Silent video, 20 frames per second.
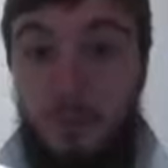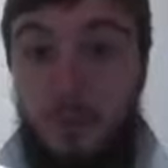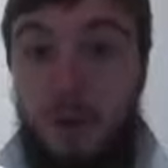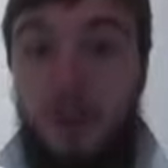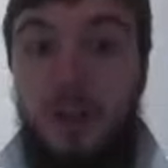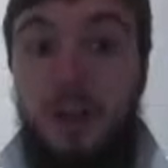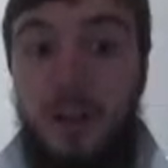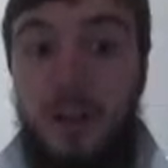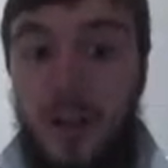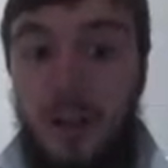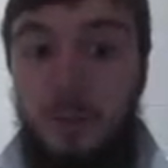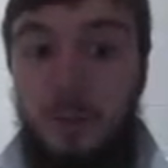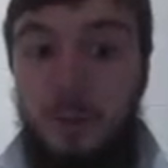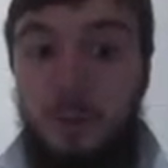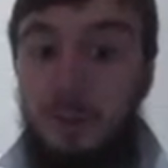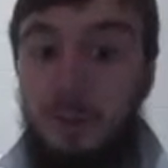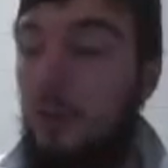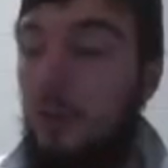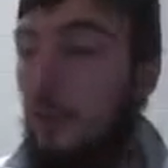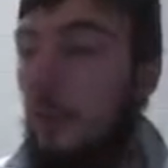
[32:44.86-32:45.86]
what had happened
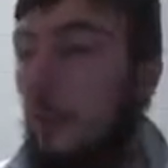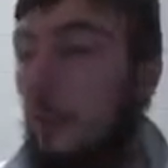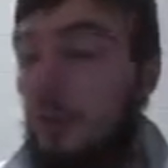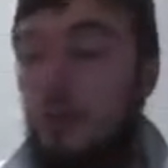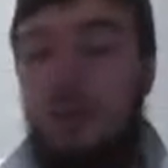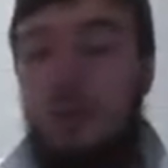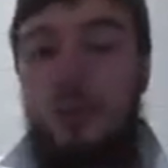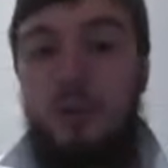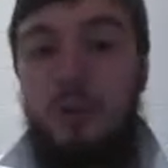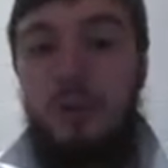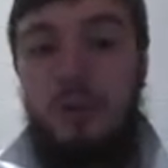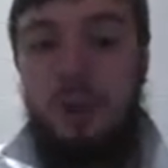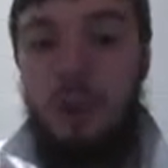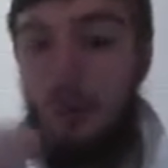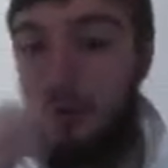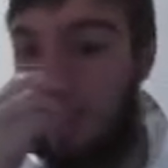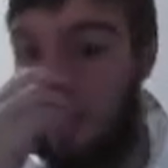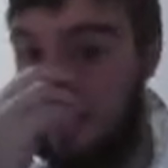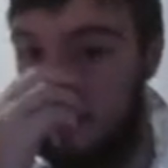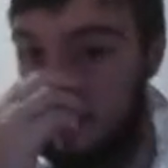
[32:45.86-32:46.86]
was, if you go to the
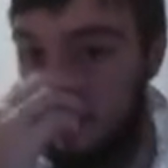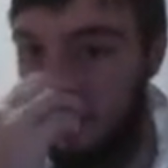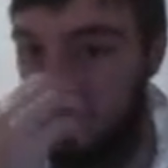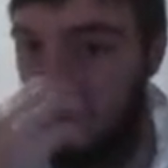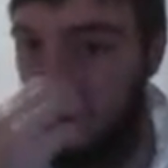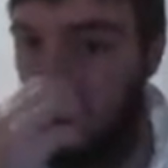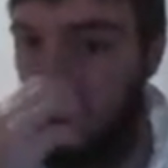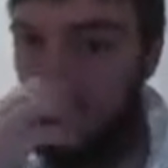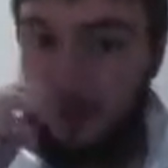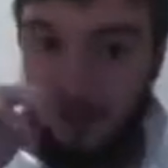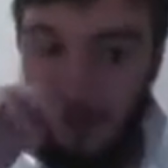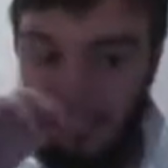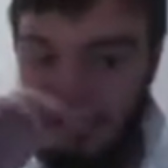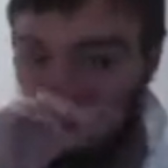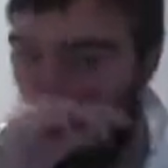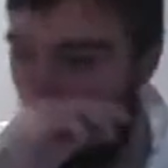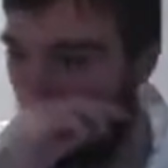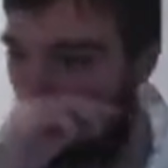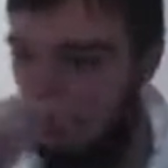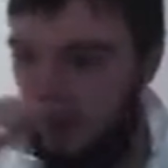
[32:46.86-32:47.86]
top of the tower and you go
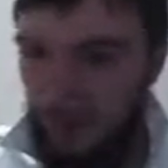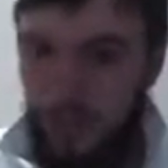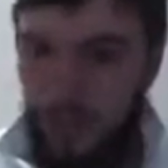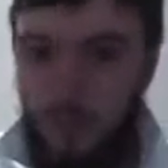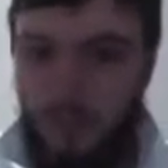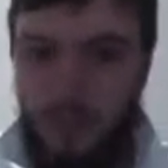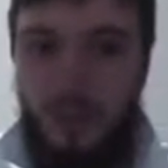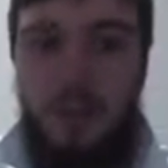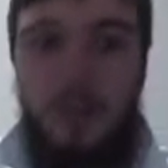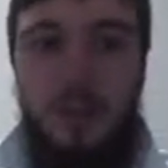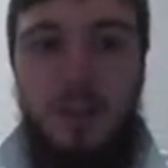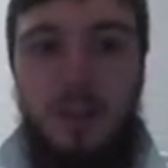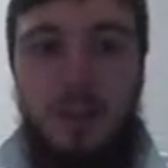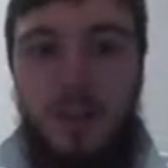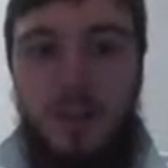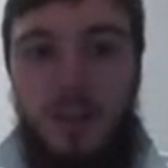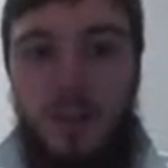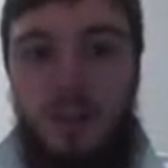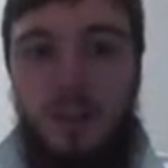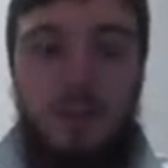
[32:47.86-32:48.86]
to one of the graves
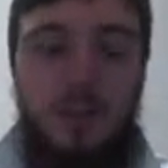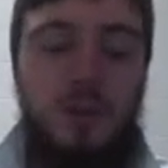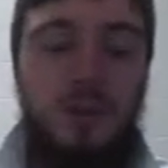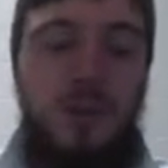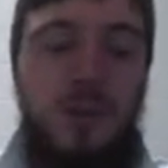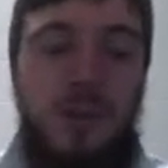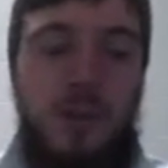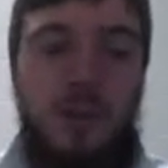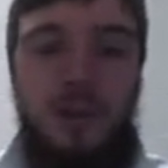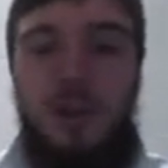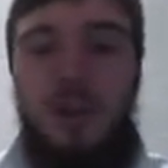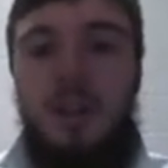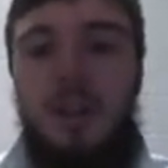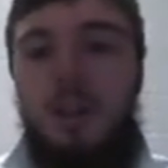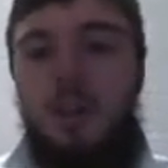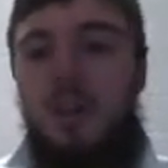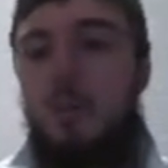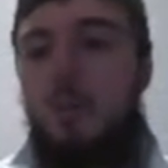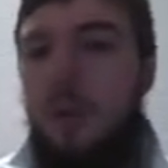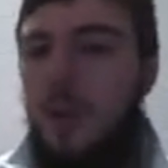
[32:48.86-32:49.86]
and you click on it,
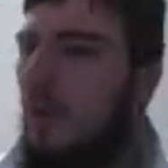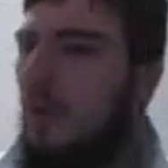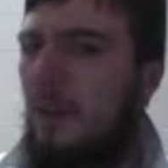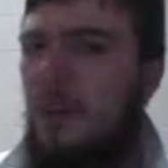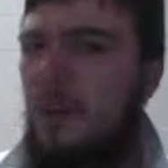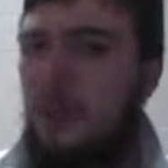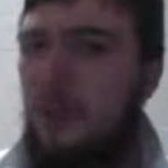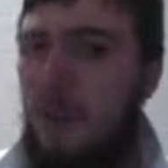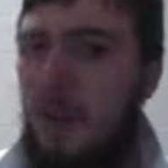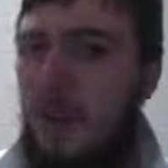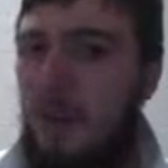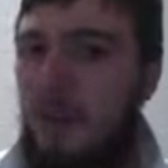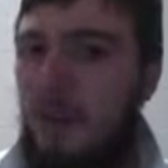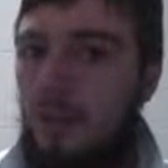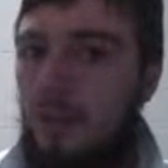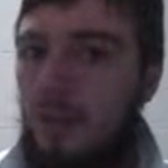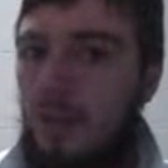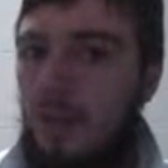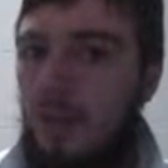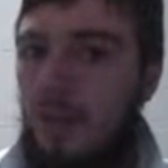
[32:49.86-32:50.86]
you wait a little while,
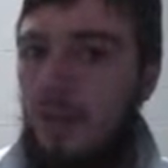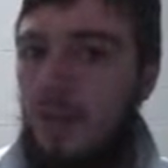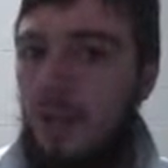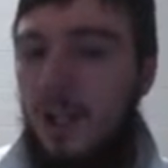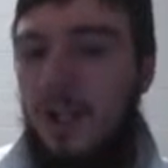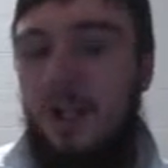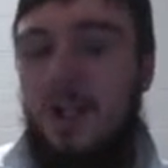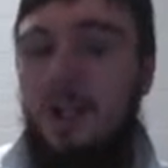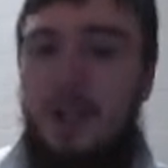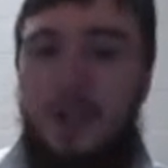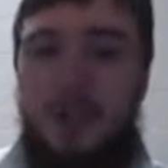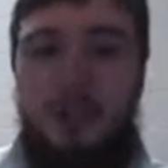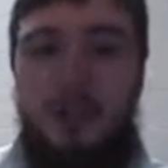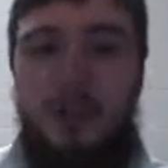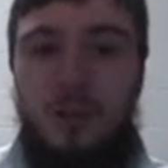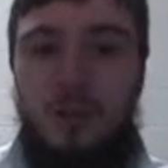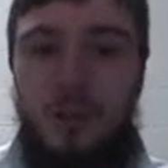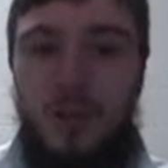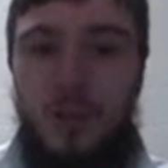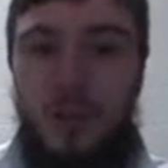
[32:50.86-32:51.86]
and then a text
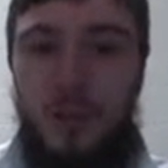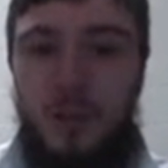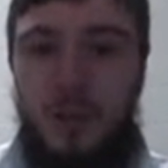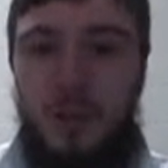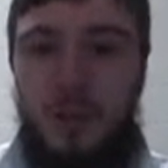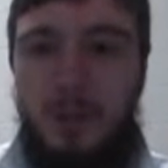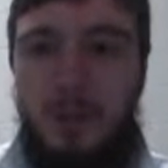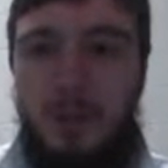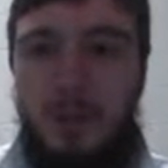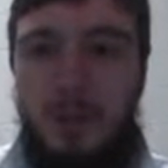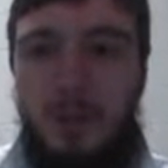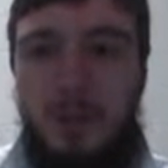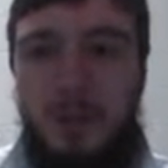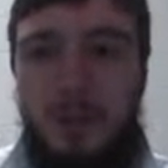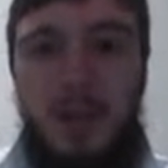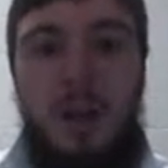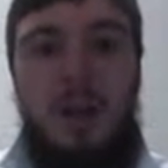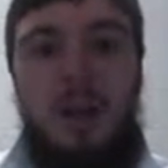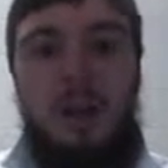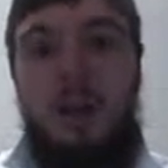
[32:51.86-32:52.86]
shows up like,
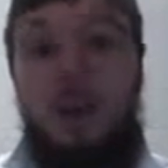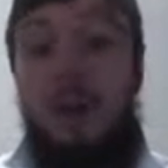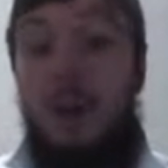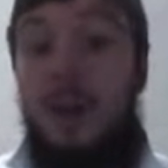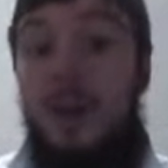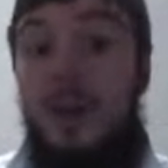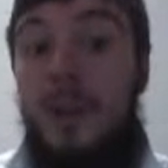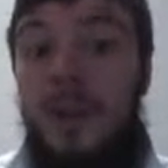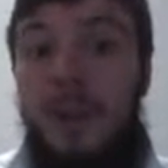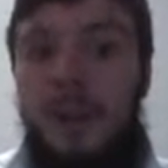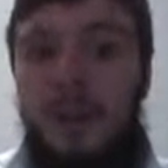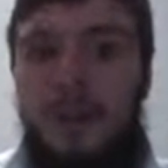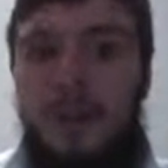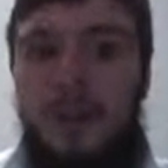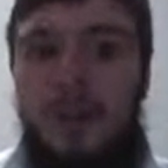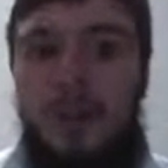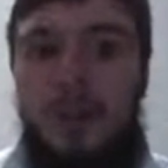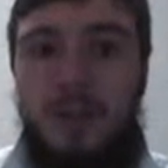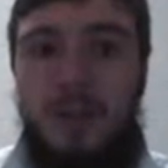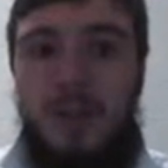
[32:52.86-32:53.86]
"You're
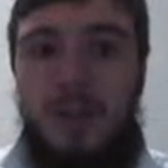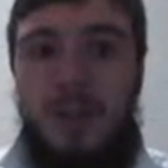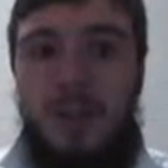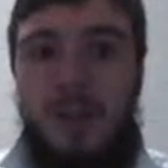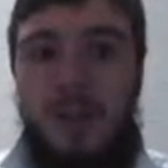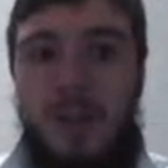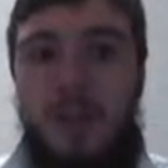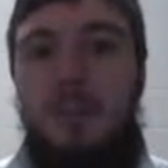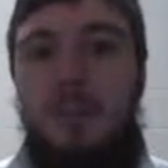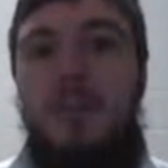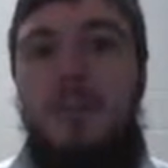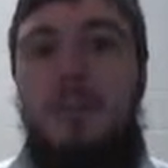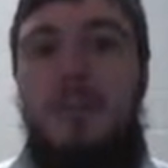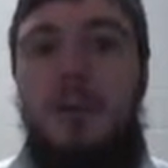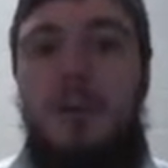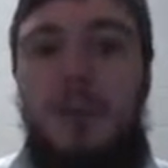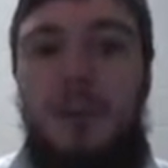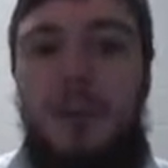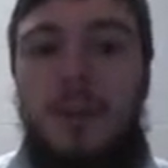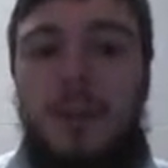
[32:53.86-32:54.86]
here. I've been
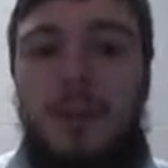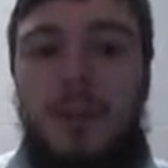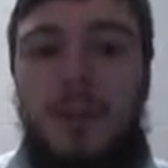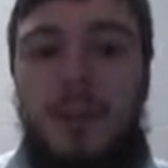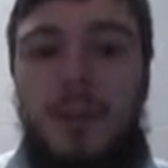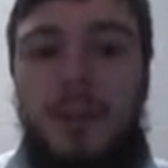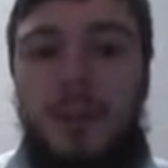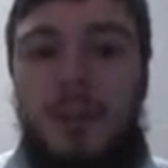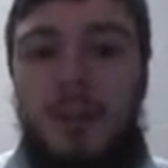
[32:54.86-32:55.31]
lonely.